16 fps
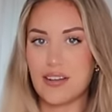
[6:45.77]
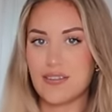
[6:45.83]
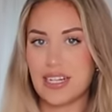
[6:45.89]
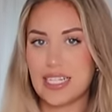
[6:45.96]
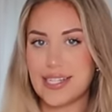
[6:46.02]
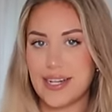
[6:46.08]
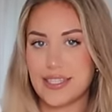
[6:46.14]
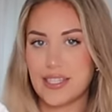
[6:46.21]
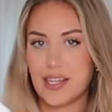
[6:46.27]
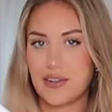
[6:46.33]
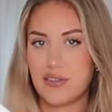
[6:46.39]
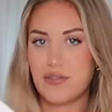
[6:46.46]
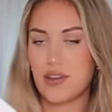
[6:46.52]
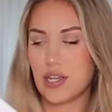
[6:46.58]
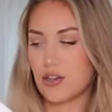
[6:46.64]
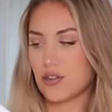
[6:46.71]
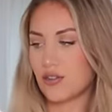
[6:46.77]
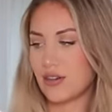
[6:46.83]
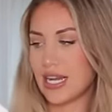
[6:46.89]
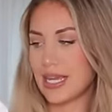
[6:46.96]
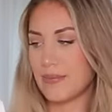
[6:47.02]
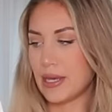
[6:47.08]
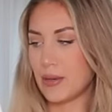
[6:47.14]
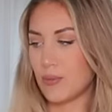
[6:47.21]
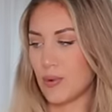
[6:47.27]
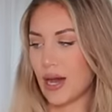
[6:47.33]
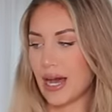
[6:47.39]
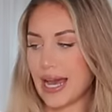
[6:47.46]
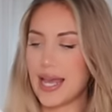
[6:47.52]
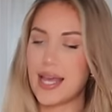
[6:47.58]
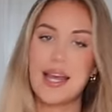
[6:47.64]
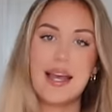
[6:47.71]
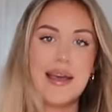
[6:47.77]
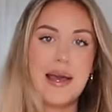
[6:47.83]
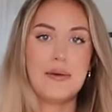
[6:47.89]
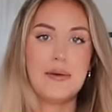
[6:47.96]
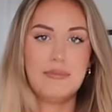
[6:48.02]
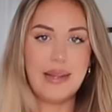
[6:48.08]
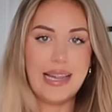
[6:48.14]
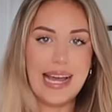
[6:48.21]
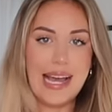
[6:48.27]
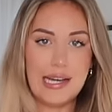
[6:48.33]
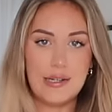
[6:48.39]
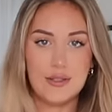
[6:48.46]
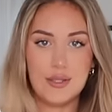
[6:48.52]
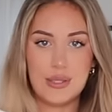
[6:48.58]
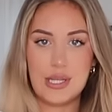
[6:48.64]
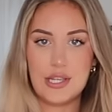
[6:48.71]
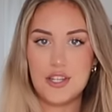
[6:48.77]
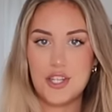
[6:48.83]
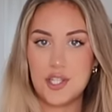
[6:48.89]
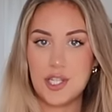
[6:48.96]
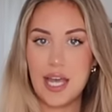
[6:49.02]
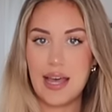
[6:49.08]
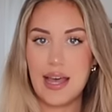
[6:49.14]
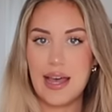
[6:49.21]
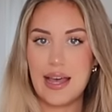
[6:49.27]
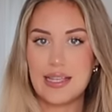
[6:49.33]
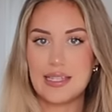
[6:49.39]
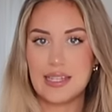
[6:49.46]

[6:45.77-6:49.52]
A really nice kind of creamy white blouse shirt.